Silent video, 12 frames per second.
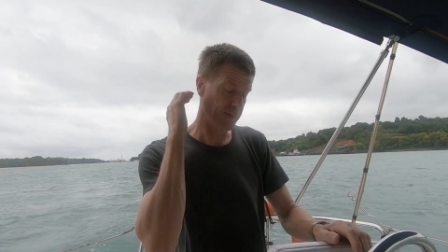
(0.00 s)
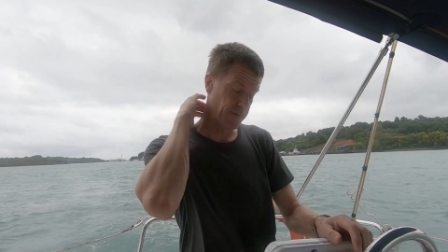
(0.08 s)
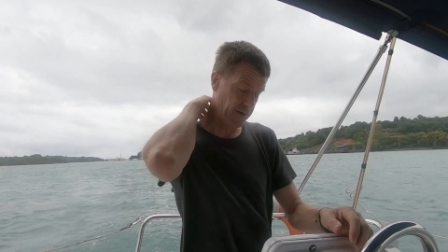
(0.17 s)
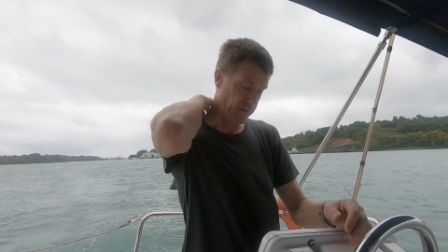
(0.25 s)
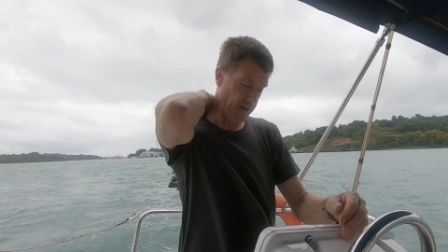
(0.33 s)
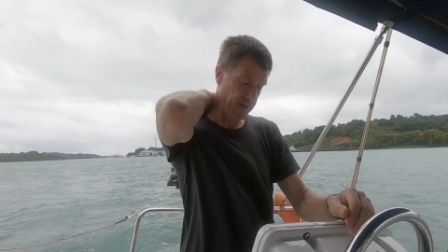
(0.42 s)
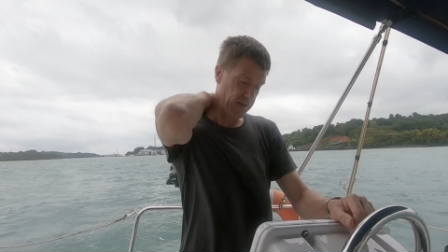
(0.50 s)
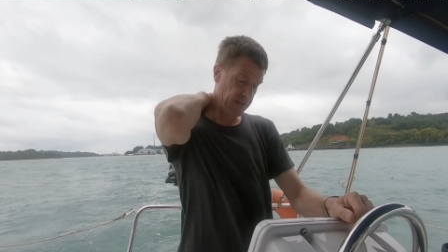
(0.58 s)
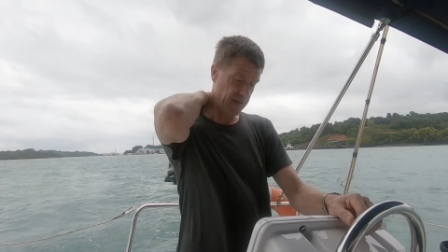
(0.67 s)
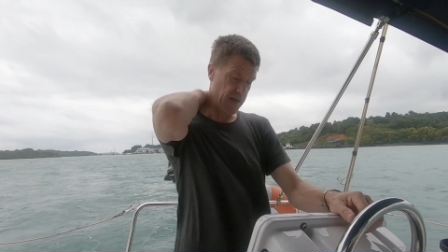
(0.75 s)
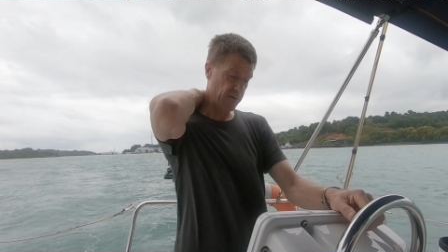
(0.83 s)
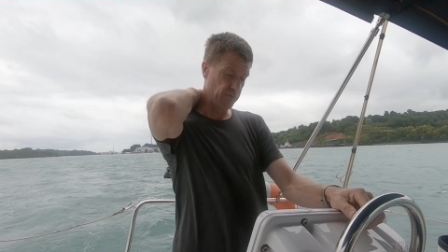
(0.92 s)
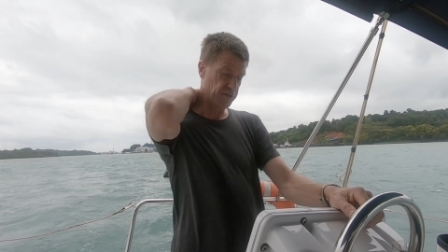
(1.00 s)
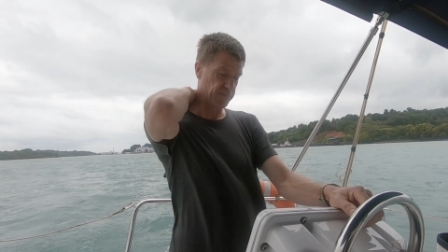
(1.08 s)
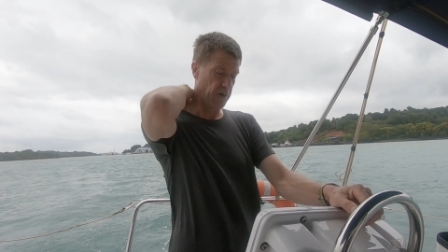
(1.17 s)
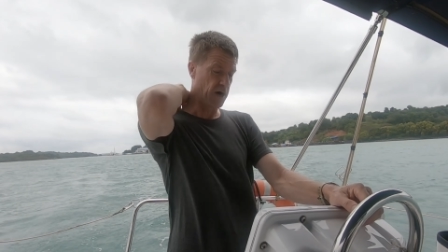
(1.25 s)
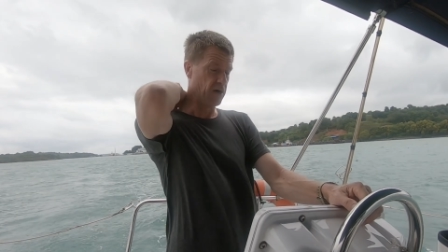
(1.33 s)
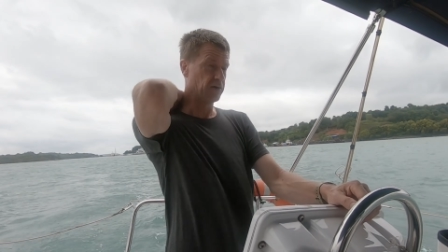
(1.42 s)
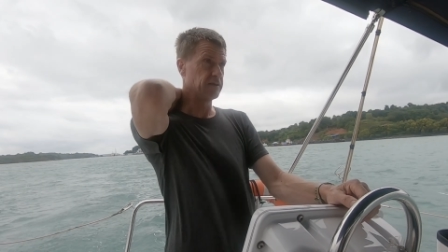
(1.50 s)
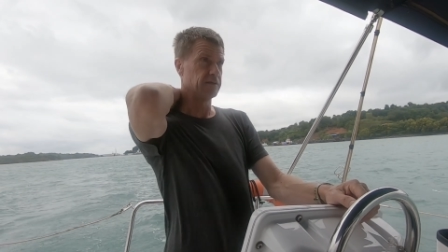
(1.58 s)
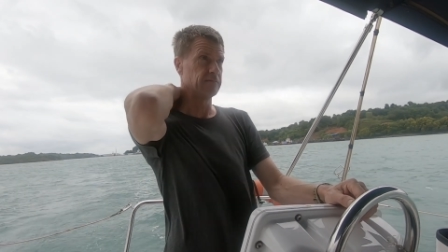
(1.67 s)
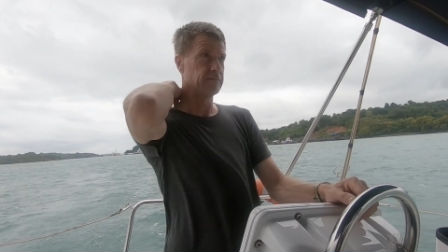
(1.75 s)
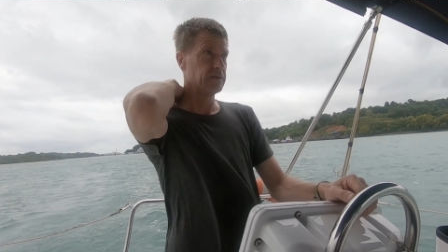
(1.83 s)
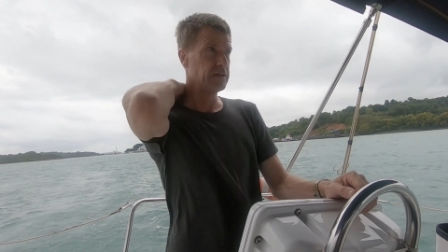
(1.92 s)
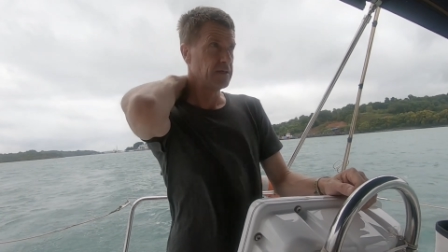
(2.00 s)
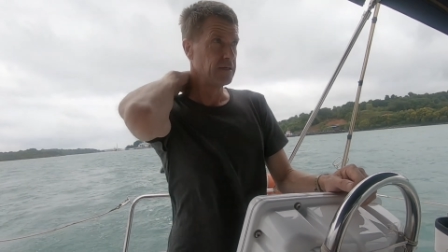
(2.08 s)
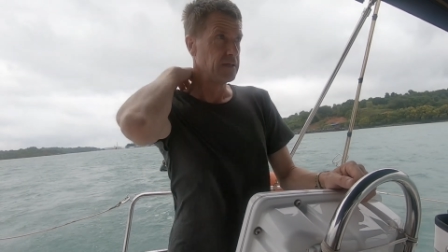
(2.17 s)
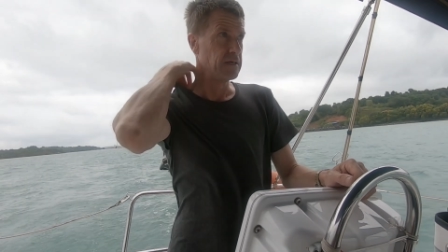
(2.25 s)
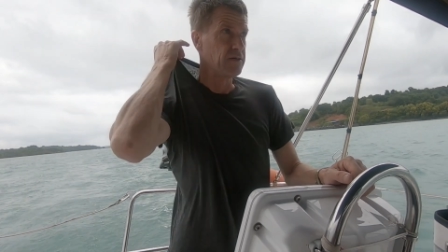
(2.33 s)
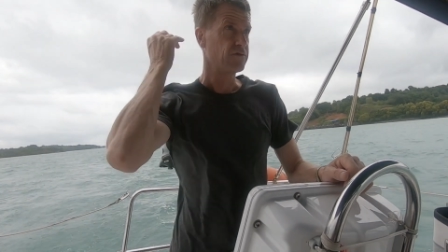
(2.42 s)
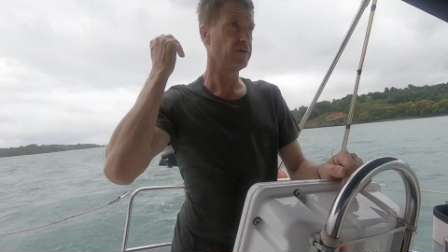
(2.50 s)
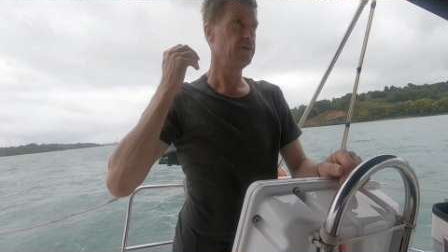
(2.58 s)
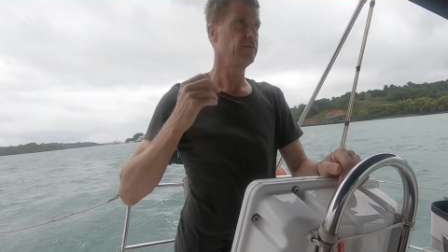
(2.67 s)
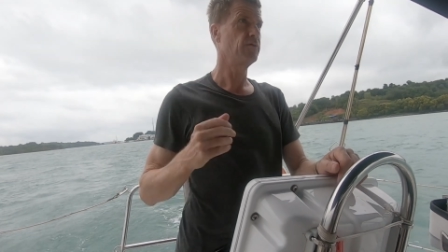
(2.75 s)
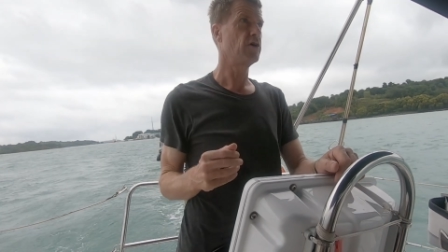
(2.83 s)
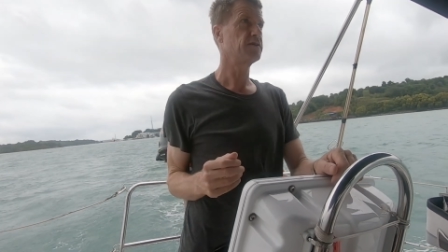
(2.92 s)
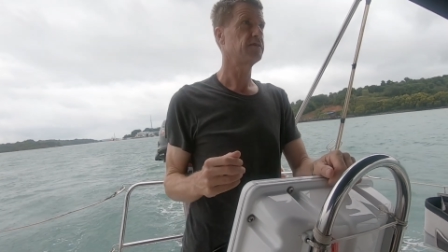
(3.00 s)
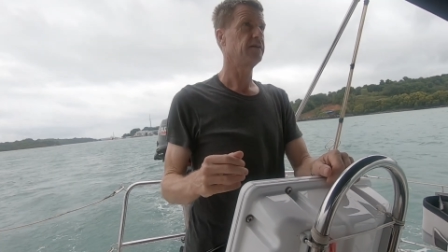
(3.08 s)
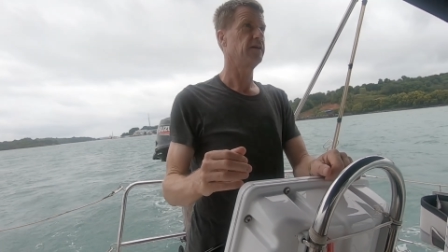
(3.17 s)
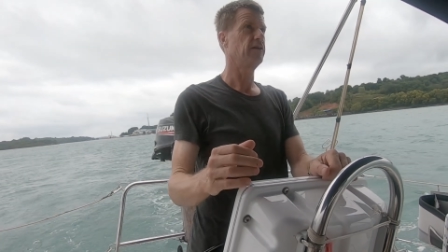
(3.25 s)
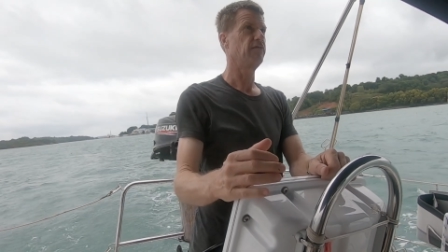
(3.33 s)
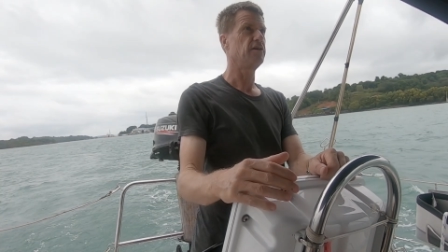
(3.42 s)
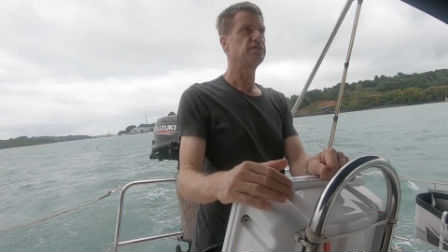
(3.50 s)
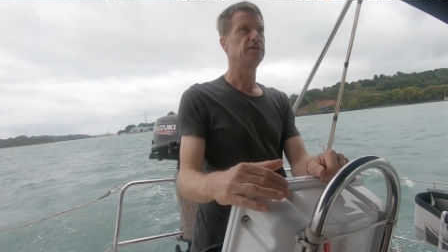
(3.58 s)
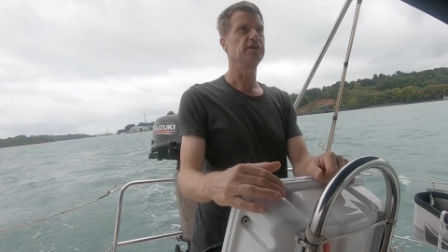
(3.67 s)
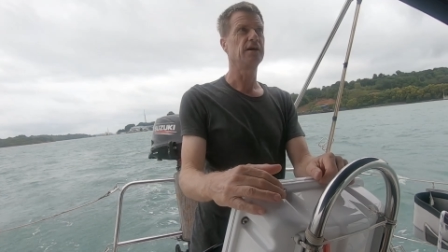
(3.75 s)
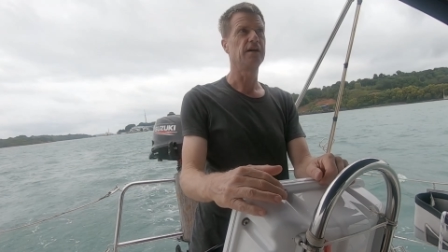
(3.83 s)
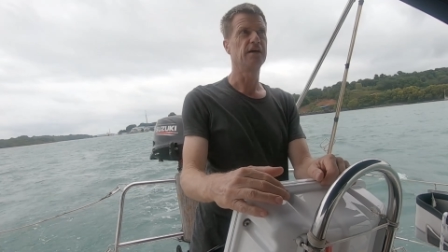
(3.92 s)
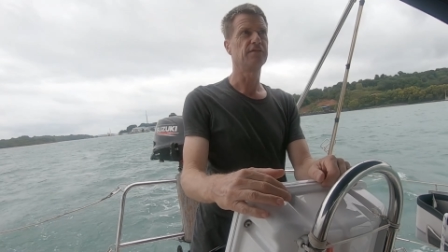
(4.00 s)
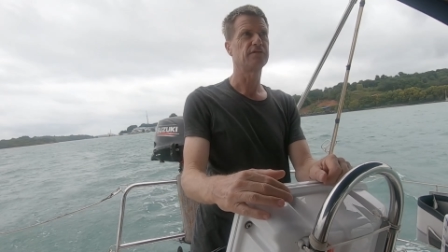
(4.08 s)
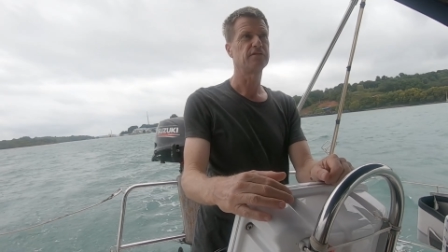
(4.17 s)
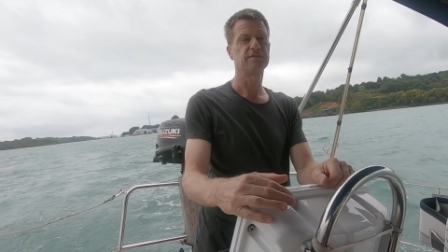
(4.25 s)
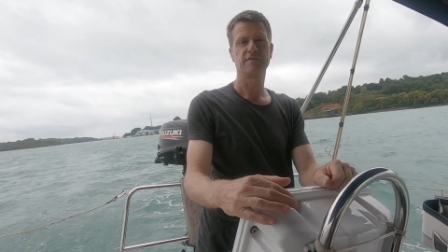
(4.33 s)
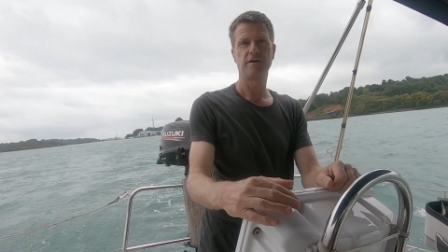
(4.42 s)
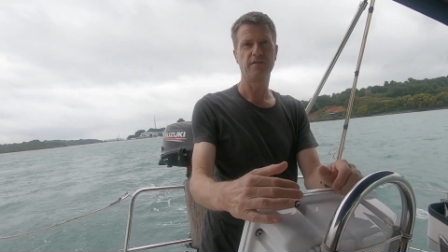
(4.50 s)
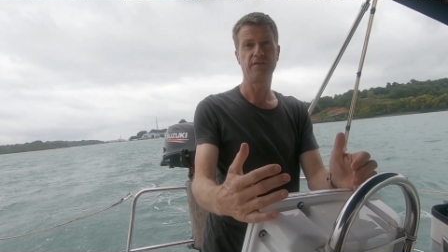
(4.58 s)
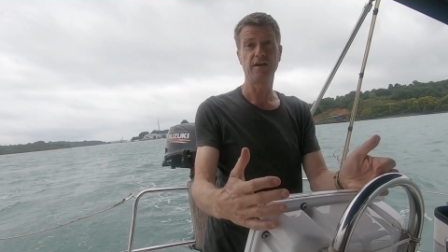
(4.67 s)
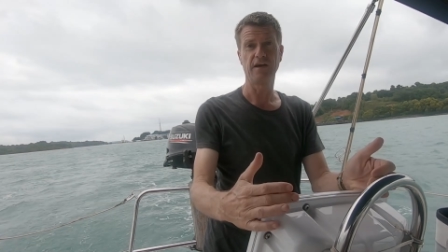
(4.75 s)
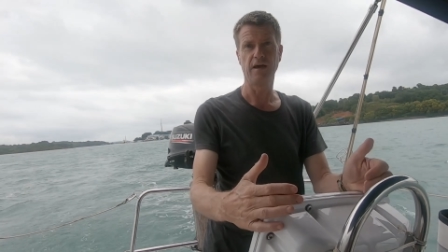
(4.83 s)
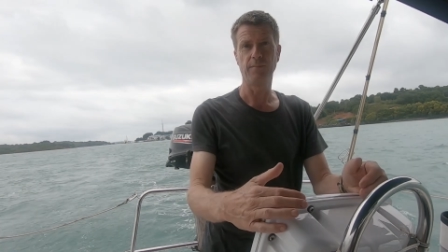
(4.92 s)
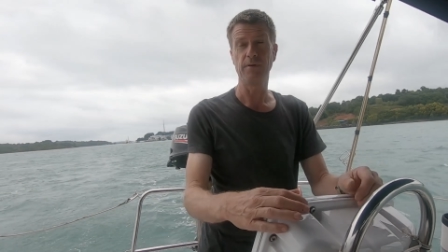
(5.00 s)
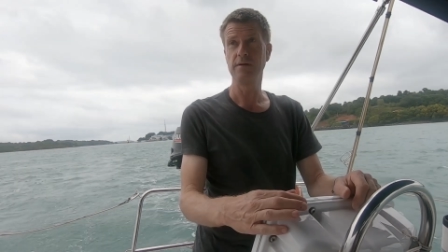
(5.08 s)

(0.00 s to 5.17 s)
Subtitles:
Anyway, in the end we smiled and treated them nicely, and eventually they left, I think, happy.